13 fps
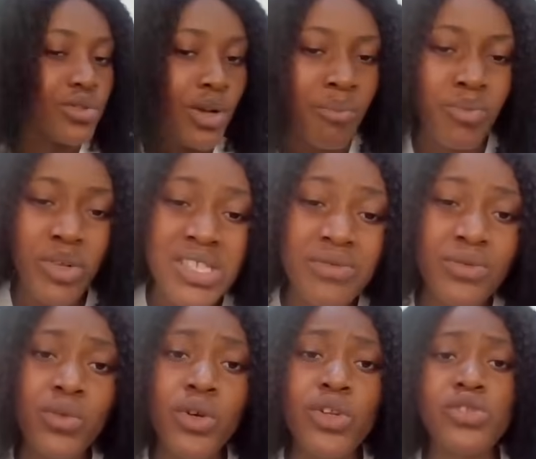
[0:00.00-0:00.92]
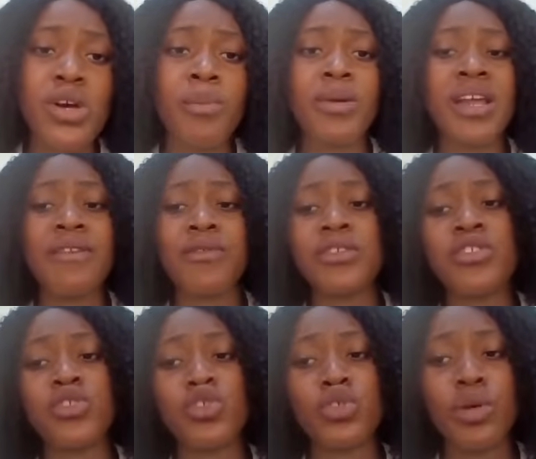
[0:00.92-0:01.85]
So I'm not even going to apply for
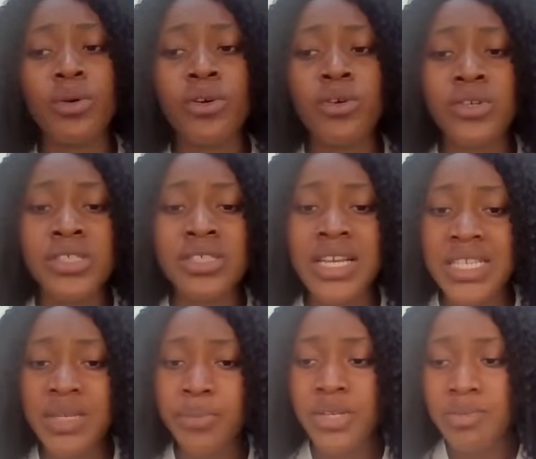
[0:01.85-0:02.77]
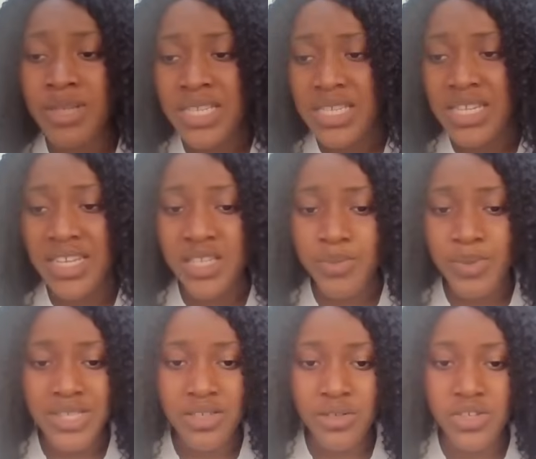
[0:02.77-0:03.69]
this job because there's a possibility that this
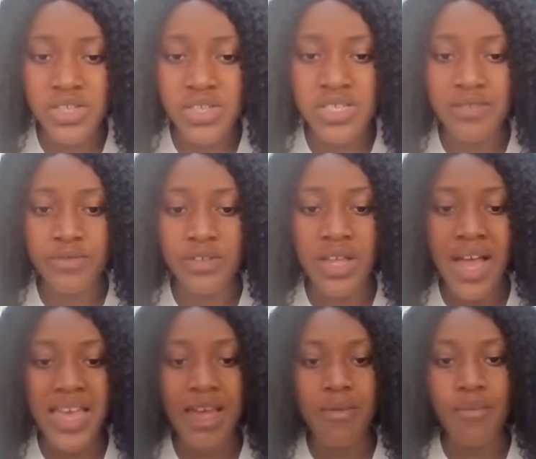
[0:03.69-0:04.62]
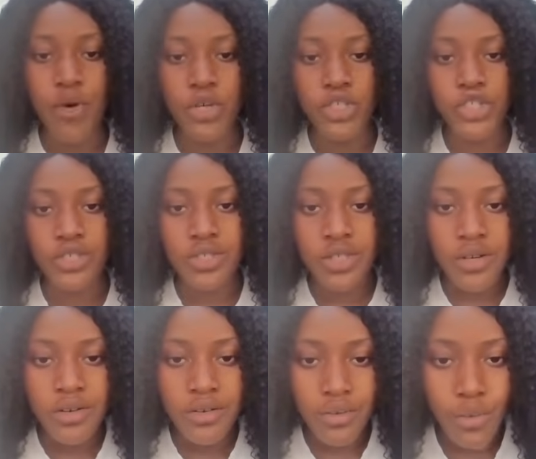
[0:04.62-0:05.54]
person doesn't even hire much,
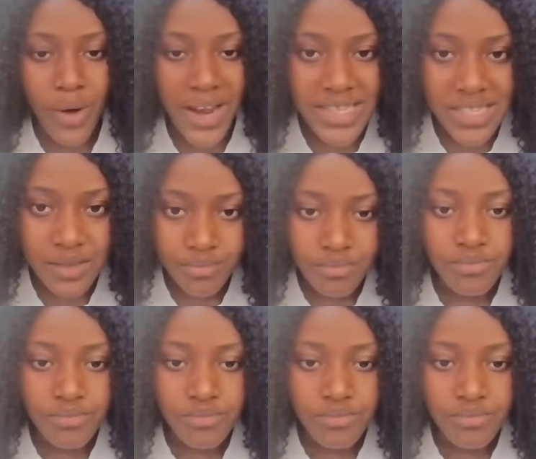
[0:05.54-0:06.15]
right?